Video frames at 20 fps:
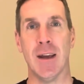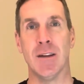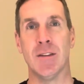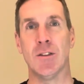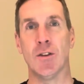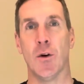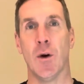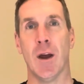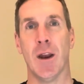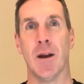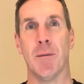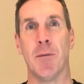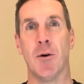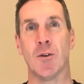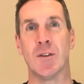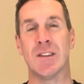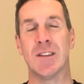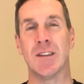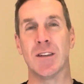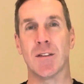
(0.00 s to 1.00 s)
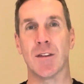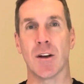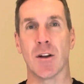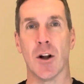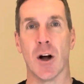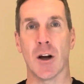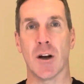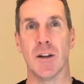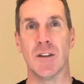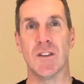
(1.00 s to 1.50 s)
So at about 6
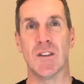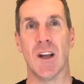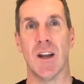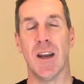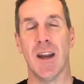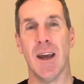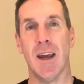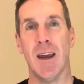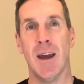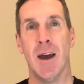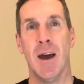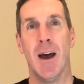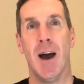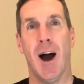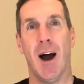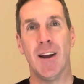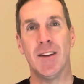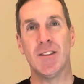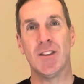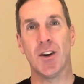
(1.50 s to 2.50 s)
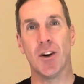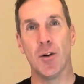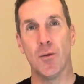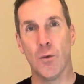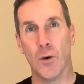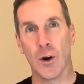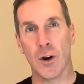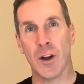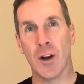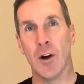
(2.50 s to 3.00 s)
o'clock on Sunday, I started
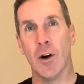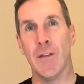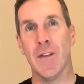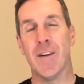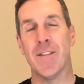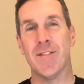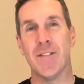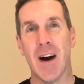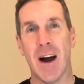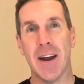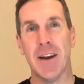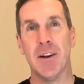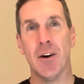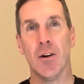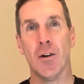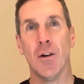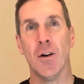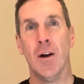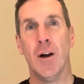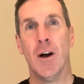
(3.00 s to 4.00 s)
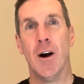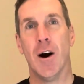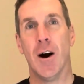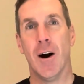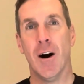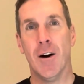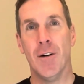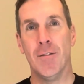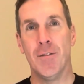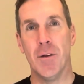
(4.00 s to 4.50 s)
working on the final
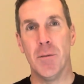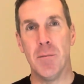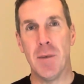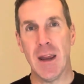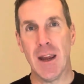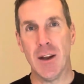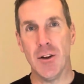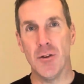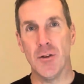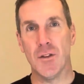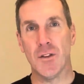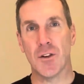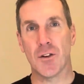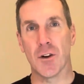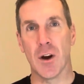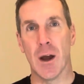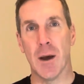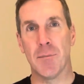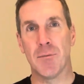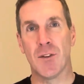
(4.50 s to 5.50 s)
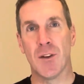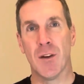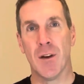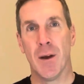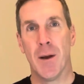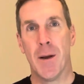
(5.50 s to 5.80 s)
of the manuscript